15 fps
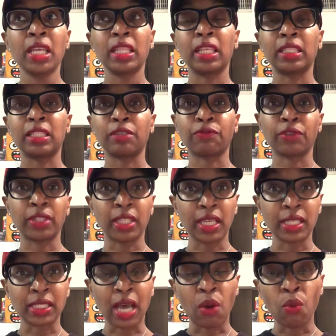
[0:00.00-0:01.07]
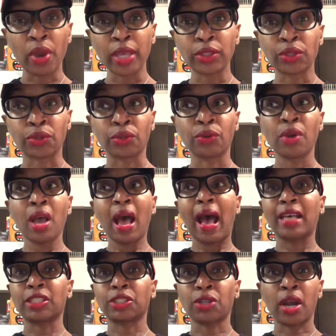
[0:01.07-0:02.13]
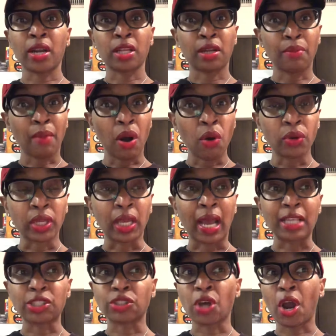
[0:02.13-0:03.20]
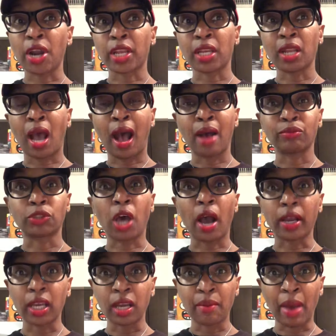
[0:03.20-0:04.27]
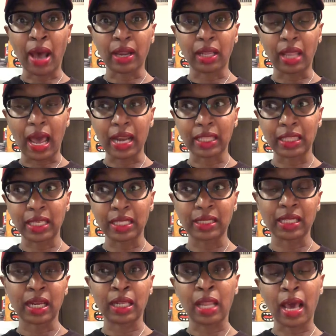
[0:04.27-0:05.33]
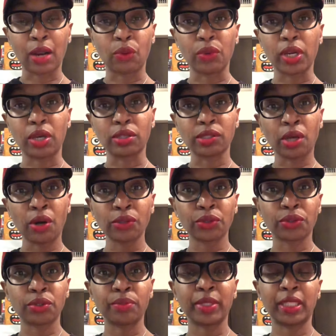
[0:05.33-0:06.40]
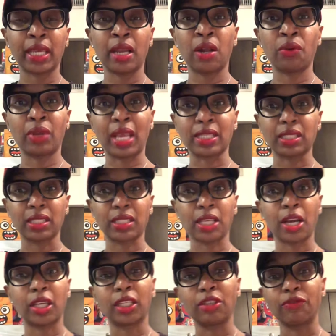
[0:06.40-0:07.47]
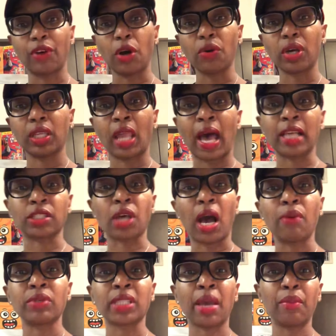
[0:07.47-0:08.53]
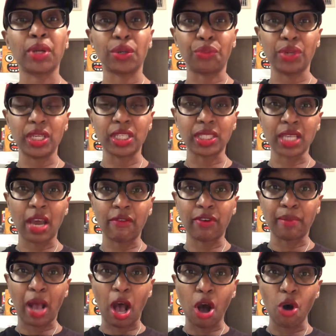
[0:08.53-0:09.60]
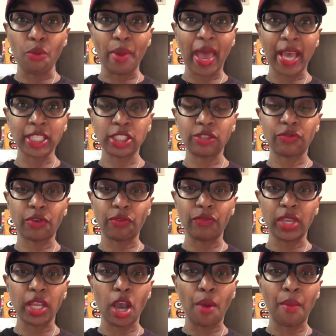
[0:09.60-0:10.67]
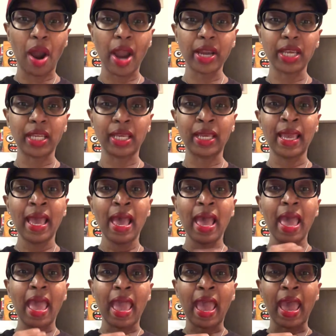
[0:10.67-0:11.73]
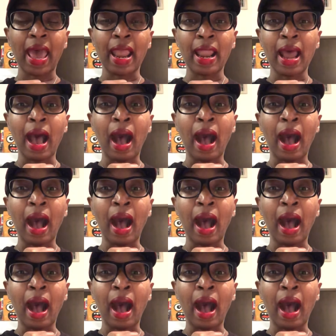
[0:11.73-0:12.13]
the different things I went through. I started emoting. I started talking about a lot of things that a lot of widows go through, but they don't necessarily vocalize. So I was able to rediscover my old passion for video marketing and